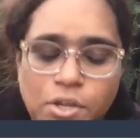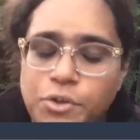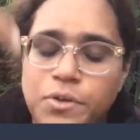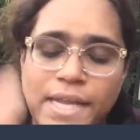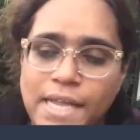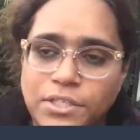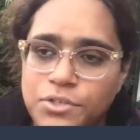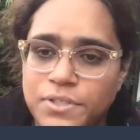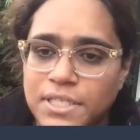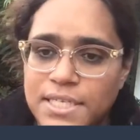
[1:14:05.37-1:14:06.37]
No, you can't
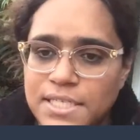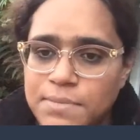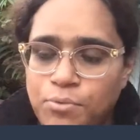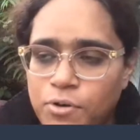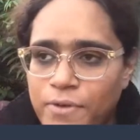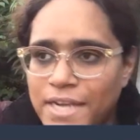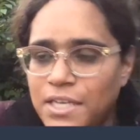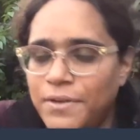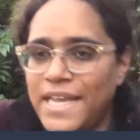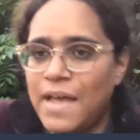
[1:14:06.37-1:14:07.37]
use the DC port. Right
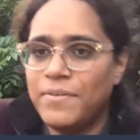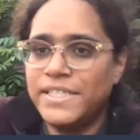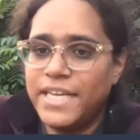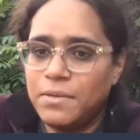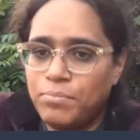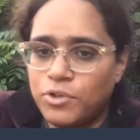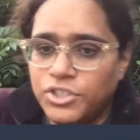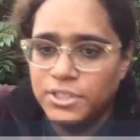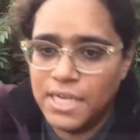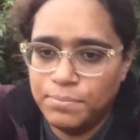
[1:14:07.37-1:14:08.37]
now they have a data
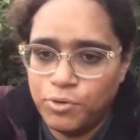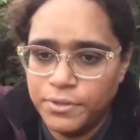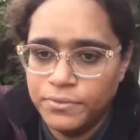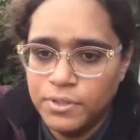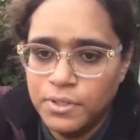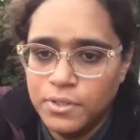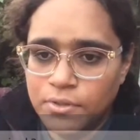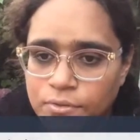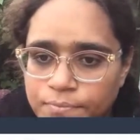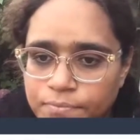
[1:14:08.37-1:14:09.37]
portion to that port.
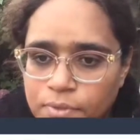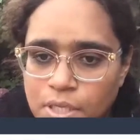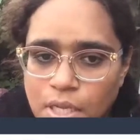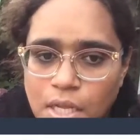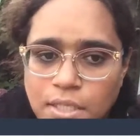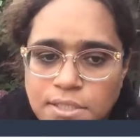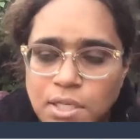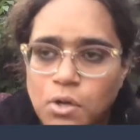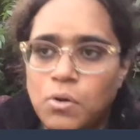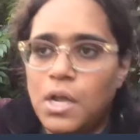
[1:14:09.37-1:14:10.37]

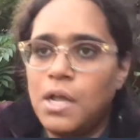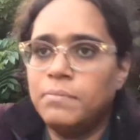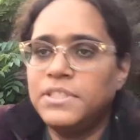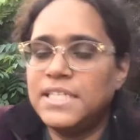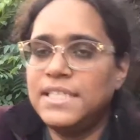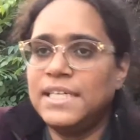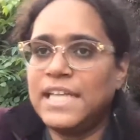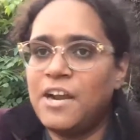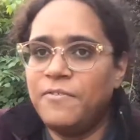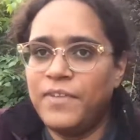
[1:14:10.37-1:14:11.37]
So um, just to
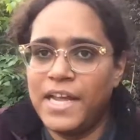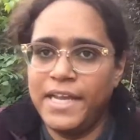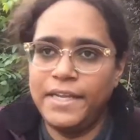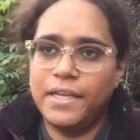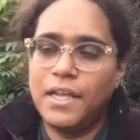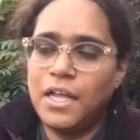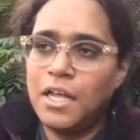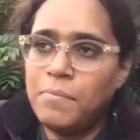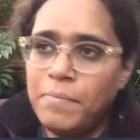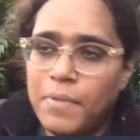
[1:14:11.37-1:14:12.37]
clarify,
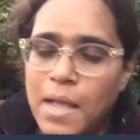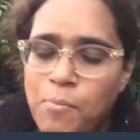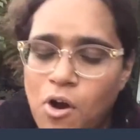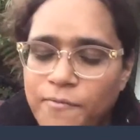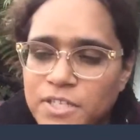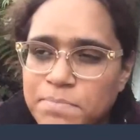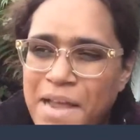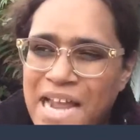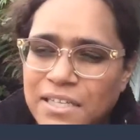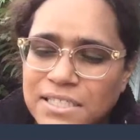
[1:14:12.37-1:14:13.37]
um, amorphous
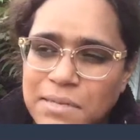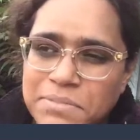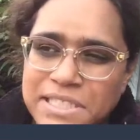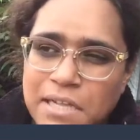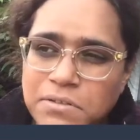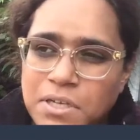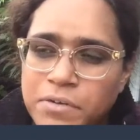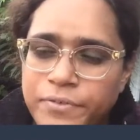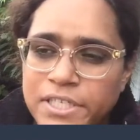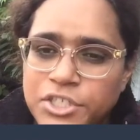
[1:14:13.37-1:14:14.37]
panels themselves
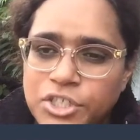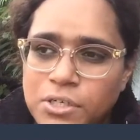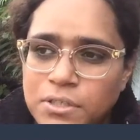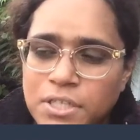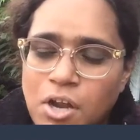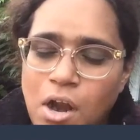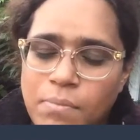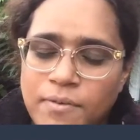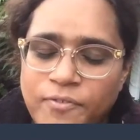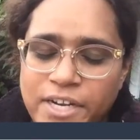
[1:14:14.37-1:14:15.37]
aren't really junk. The
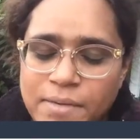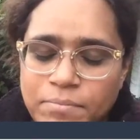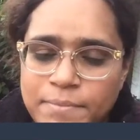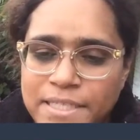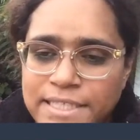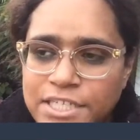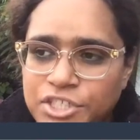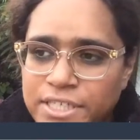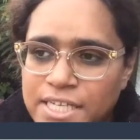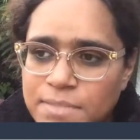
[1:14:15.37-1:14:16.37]
Harbor Freight
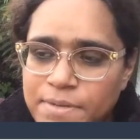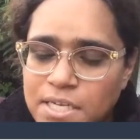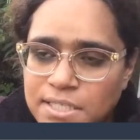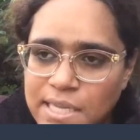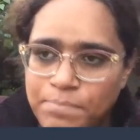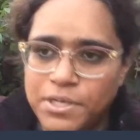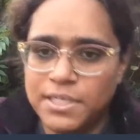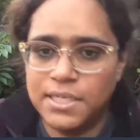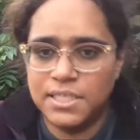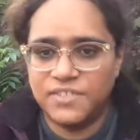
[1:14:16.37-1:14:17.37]
implementation is because they put
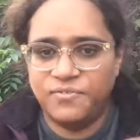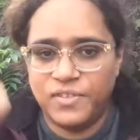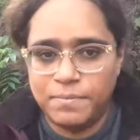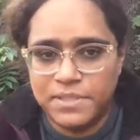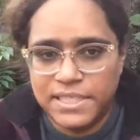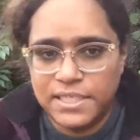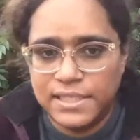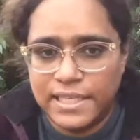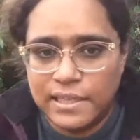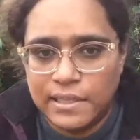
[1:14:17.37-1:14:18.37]
it in this flimsy
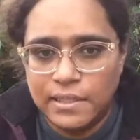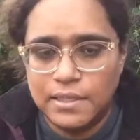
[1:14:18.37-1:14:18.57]
little